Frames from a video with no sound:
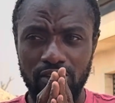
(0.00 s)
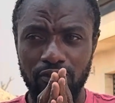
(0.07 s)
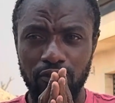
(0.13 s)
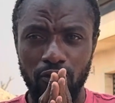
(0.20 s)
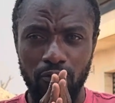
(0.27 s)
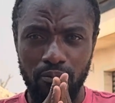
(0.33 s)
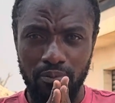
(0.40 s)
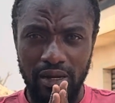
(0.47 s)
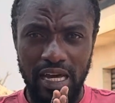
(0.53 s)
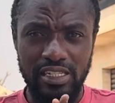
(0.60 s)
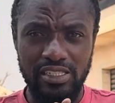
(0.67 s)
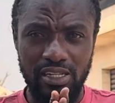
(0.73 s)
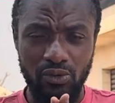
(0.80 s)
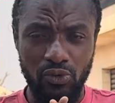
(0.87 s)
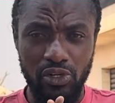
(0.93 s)
for
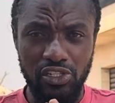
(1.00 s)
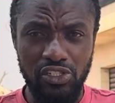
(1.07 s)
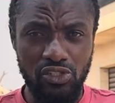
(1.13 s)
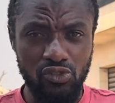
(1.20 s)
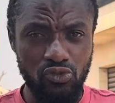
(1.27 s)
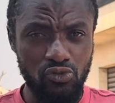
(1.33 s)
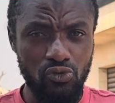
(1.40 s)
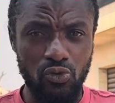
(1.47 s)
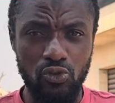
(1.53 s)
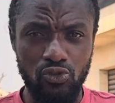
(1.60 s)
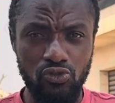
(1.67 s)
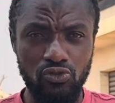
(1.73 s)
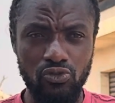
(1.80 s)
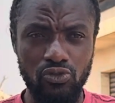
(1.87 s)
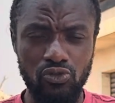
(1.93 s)
blood circulation to go
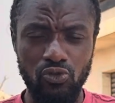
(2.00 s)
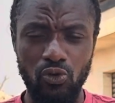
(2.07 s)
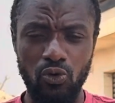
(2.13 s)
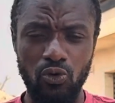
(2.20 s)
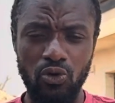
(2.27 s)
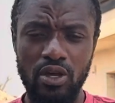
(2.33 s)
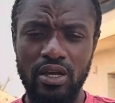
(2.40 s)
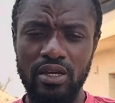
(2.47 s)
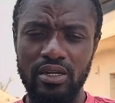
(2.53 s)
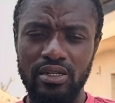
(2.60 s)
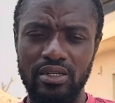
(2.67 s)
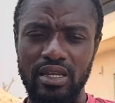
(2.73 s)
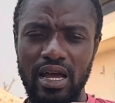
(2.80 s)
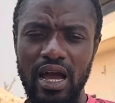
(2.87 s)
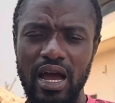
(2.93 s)
through. So
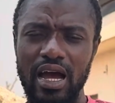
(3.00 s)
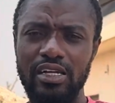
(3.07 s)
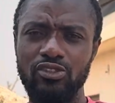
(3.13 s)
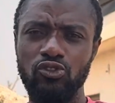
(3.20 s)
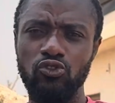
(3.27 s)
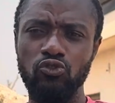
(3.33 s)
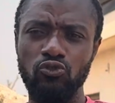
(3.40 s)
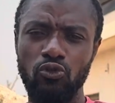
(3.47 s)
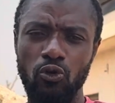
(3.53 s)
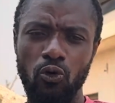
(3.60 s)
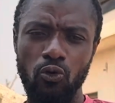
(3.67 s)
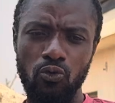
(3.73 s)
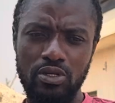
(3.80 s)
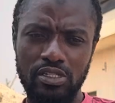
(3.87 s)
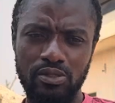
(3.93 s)
the heart should
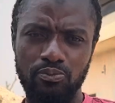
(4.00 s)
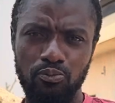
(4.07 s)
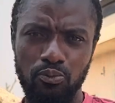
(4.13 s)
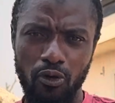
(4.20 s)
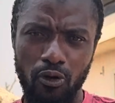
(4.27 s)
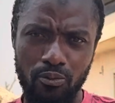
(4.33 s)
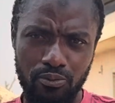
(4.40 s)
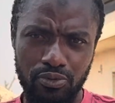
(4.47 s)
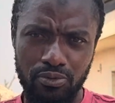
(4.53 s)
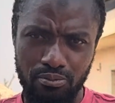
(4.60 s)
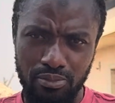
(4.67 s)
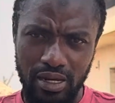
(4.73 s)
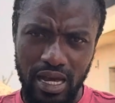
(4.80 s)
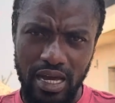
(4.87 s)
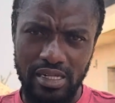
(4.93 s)
always pump
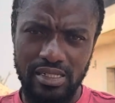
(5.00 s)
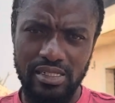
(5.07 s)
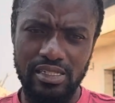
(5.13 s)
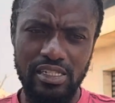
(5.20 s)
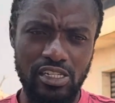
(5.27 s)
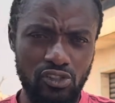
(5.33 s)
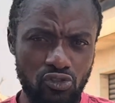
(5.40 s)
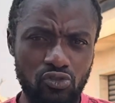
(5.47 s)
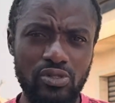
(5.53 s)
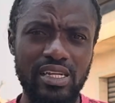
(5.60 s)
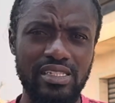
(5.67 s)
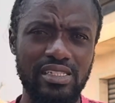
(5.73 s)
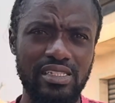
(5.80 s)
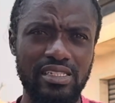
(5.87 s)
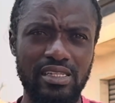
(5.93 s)
blood into the
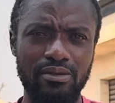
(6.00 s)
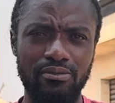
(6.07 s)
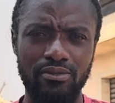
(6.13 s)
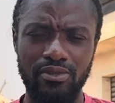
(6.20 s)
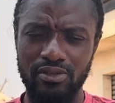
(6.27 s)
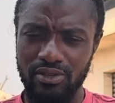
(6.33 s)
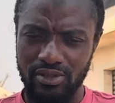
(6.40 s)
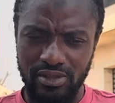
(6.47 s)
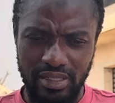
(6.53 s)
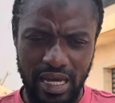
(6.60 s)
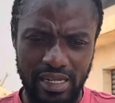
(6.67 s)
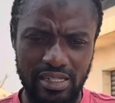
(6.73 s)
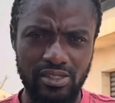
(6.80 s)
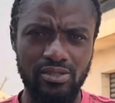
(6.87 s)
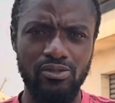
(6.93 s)
system.
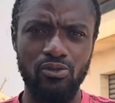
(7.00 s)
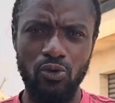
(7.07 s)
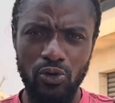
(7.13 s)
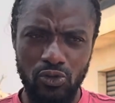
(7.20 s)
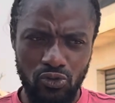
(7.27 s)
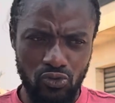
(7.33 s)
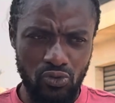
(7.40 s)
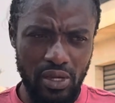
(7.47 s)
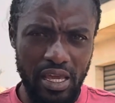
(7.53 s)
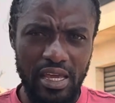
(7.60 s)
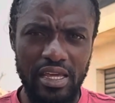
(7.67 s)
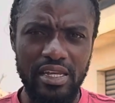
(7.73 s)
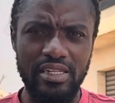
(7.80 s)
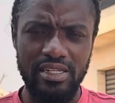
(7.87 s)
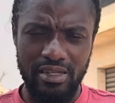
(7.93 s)
That is going to
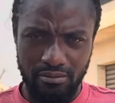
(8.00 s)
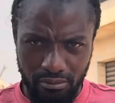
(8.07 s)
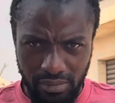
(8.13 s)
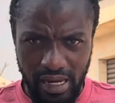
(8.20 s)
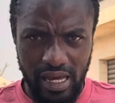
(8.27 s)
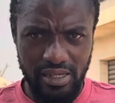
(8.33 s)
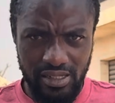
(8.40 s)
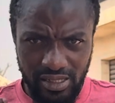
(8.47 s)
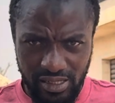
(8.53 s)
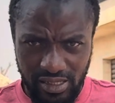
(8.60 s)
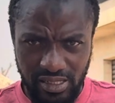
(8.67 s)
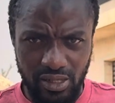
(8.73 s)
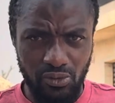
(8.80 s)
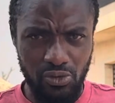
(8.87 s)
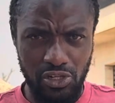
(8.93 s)
aid blood
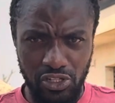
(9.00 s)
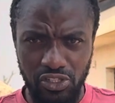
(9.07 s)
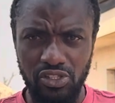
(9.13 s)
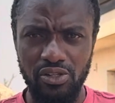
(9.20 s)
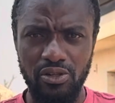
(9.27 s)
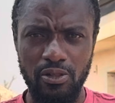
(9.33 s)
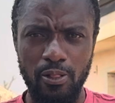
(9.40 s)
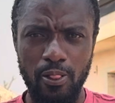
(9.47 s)
circulation.